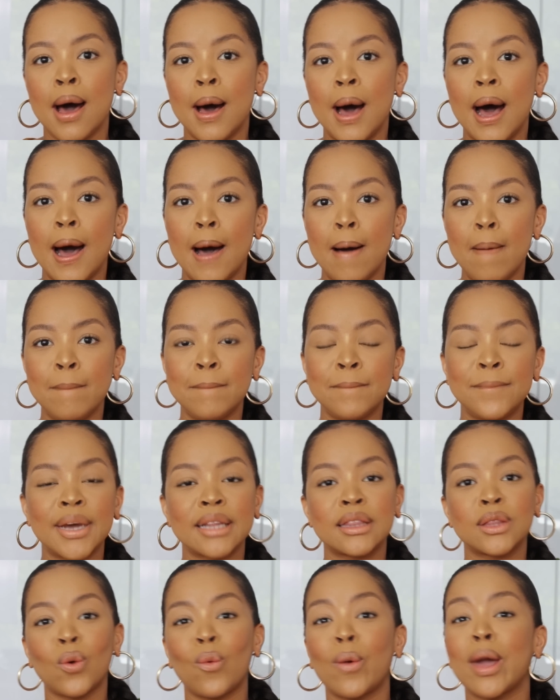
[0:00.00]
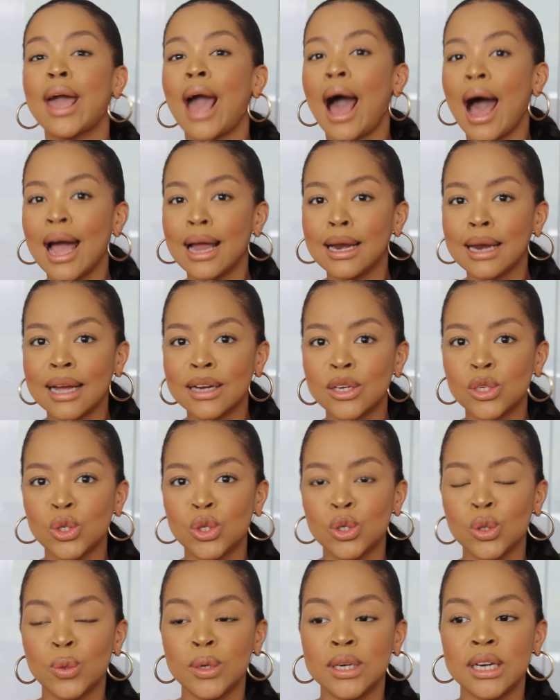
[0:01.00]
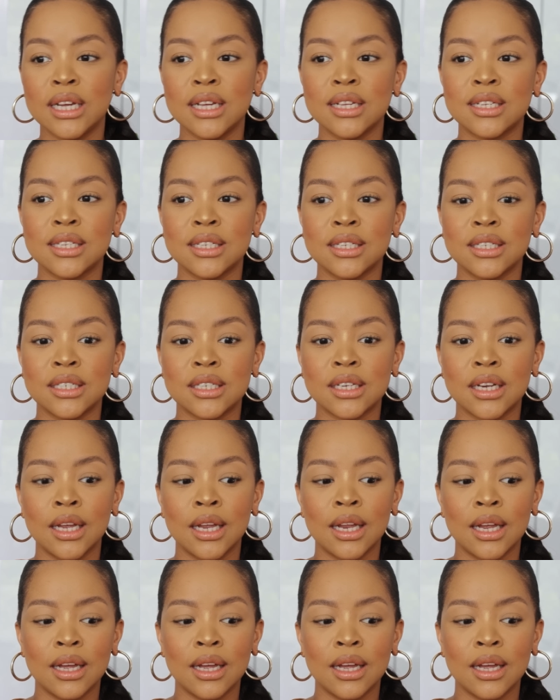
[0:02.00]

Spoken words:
But the way I like to do it isn't